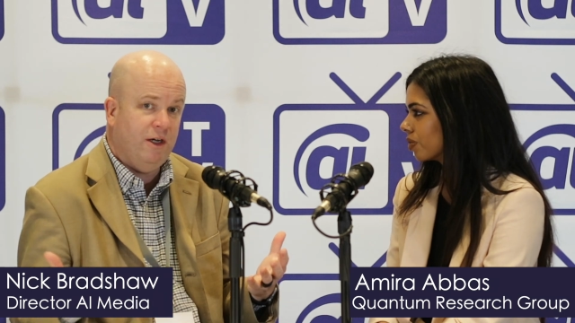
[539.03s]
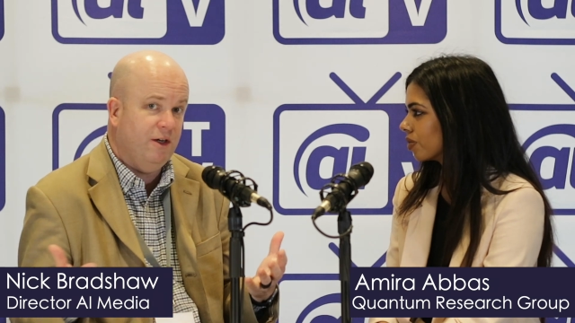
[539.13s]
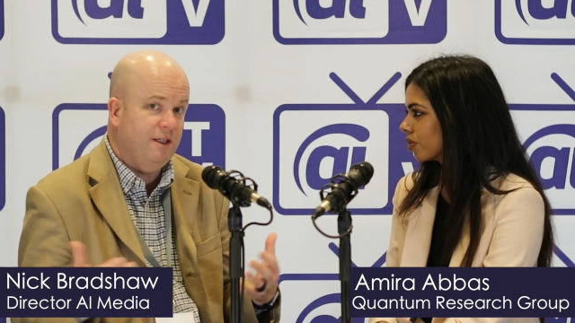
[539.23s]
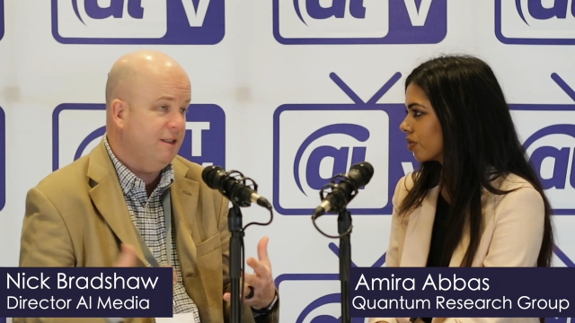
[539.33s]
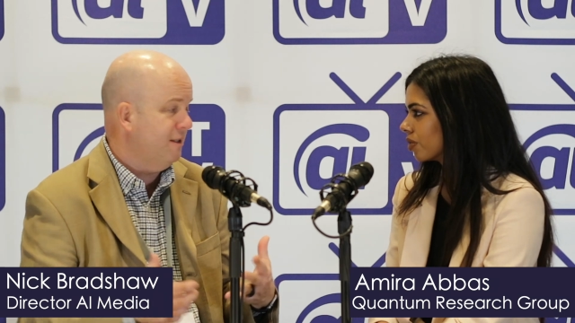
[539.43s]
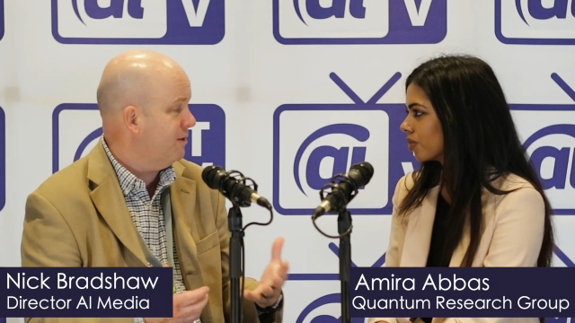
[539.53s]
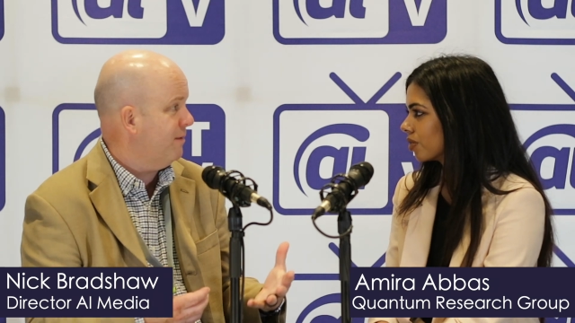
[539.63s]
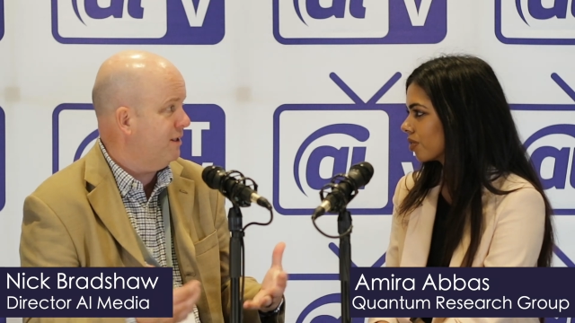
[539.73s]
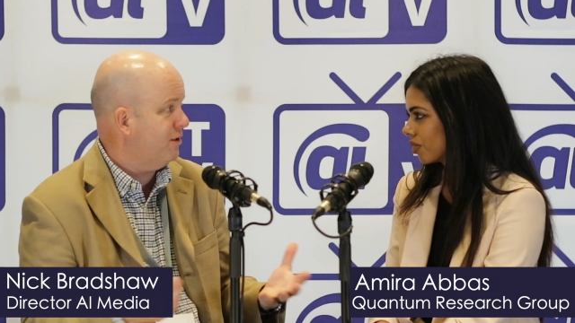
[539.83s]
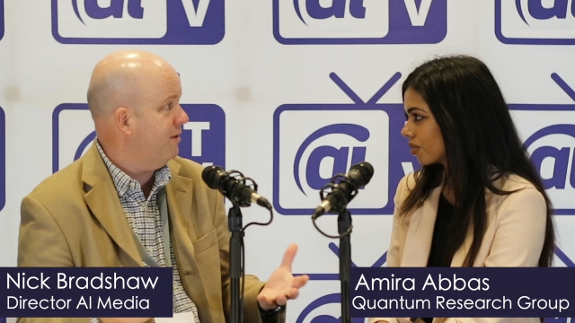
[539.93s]
Speaker 1: I got into this
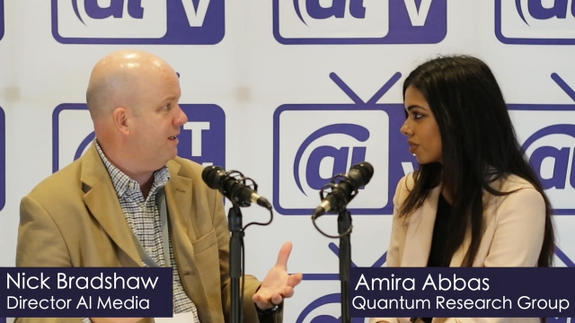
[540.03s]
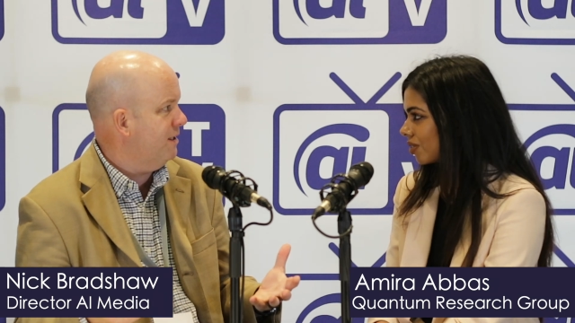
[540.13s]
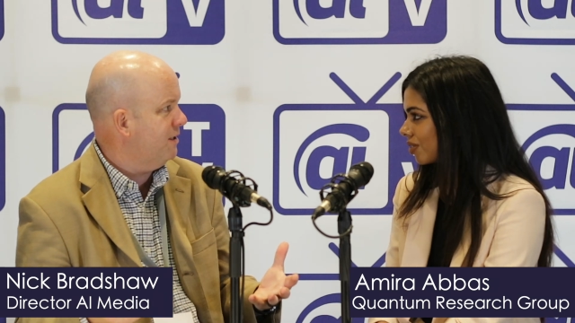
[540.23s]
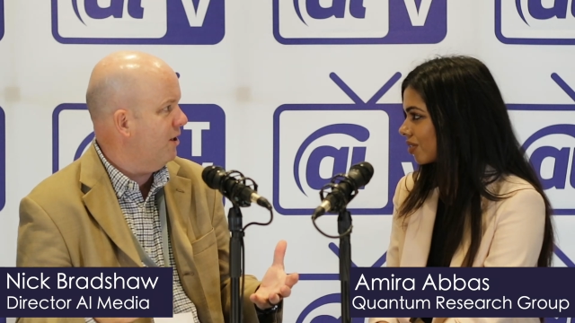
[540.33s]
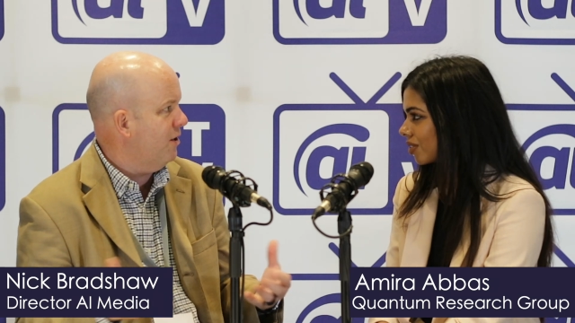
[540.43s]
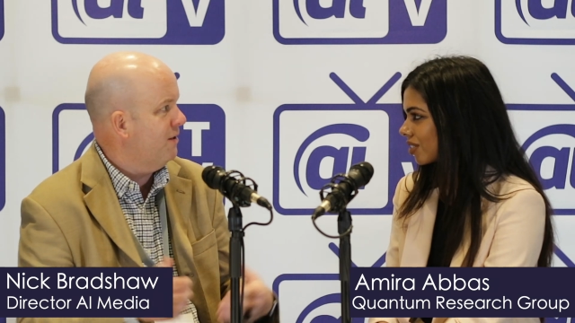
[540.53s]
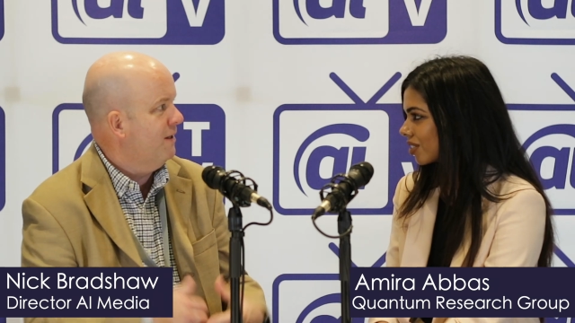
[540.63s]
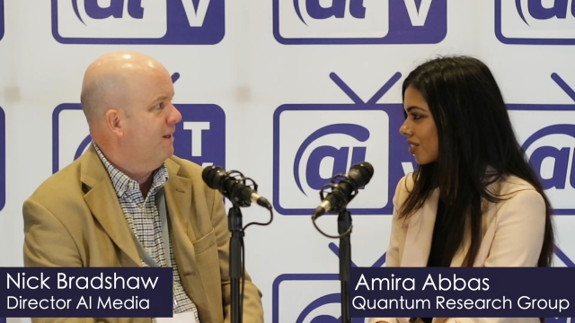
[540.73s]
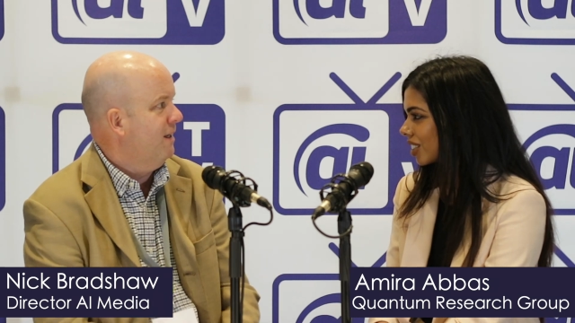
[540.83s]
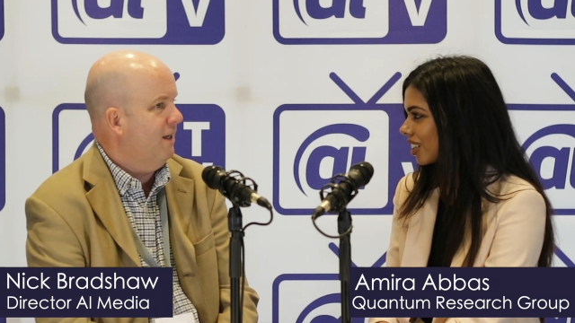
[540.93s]
space three years ago,
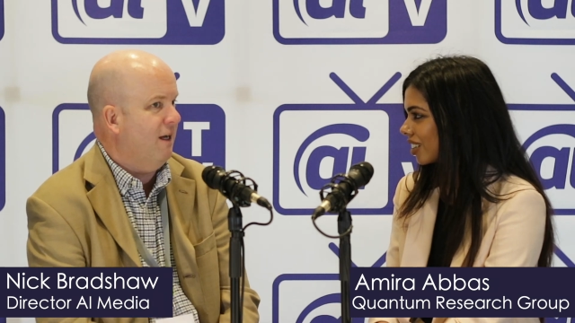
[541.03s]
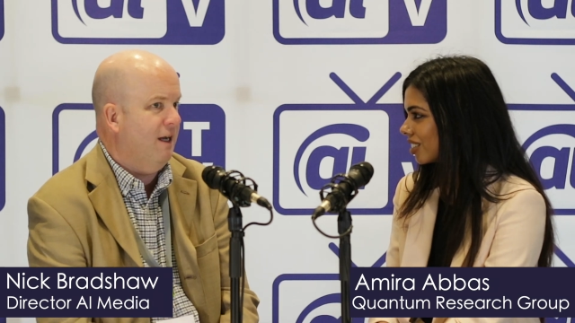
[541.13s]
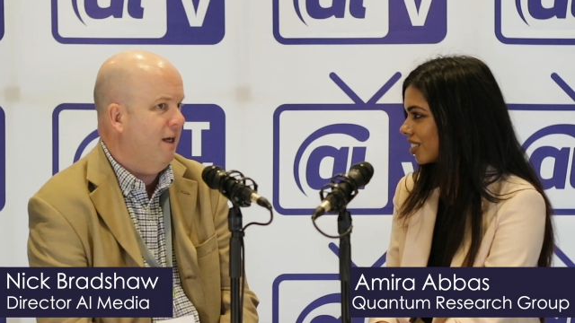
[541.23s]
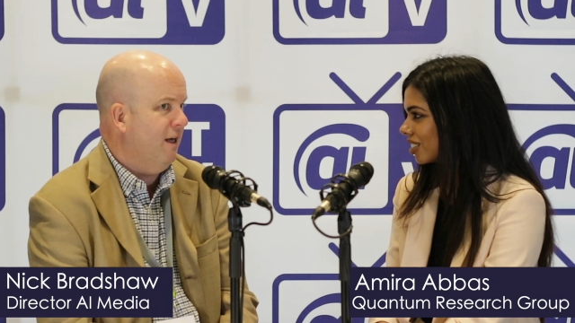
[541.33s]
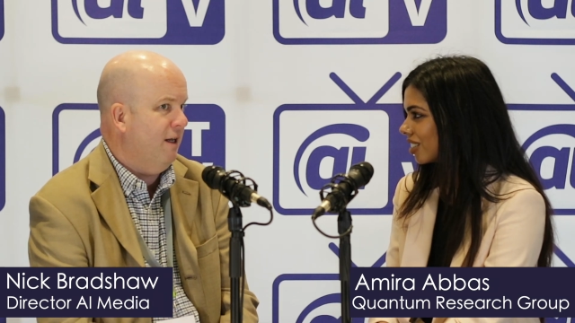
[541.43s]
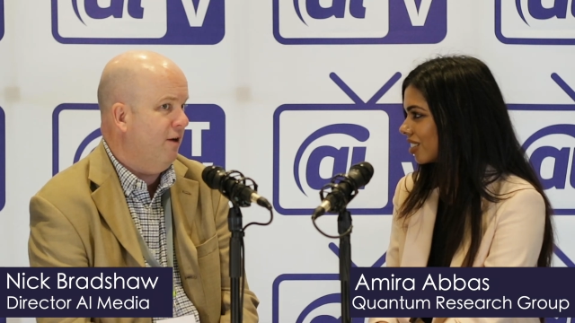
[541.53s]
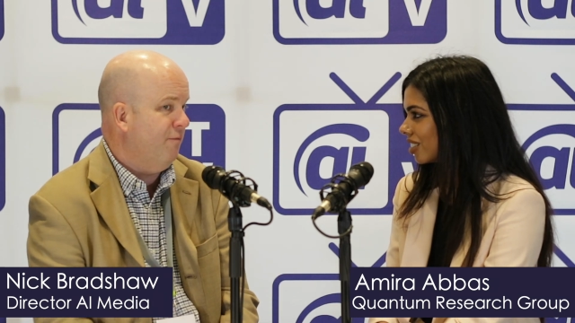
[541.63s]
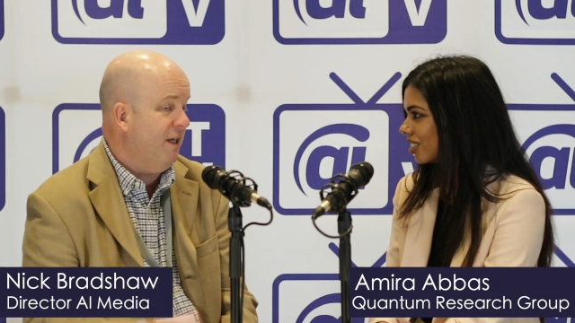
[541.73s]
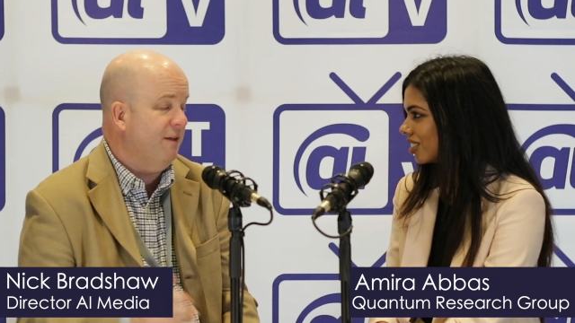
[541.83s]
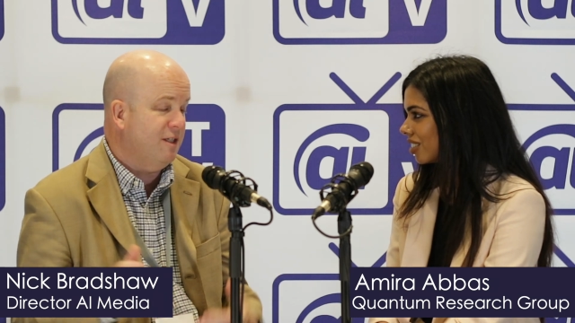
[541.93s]
yeah. and
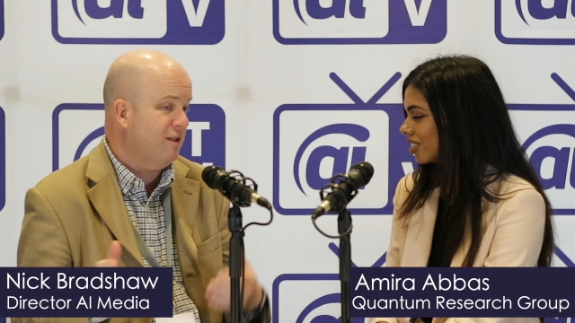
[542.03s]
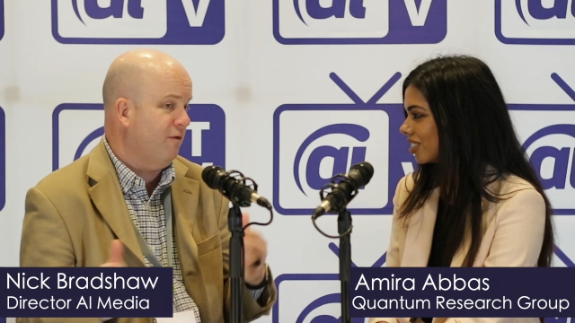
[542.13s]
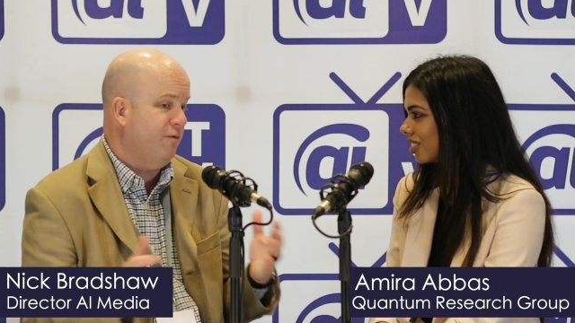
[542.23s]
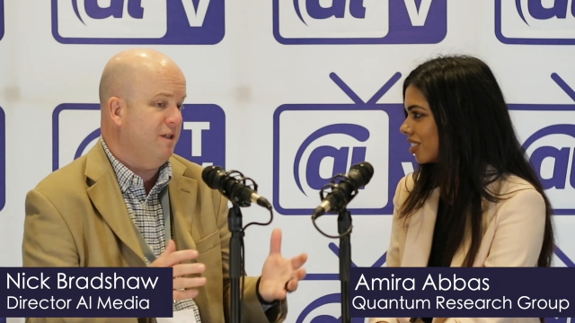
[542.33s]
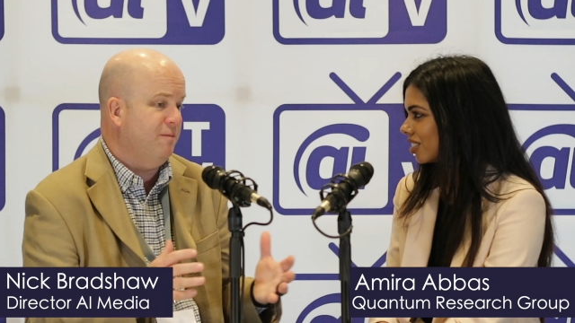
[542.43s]
I've been in the software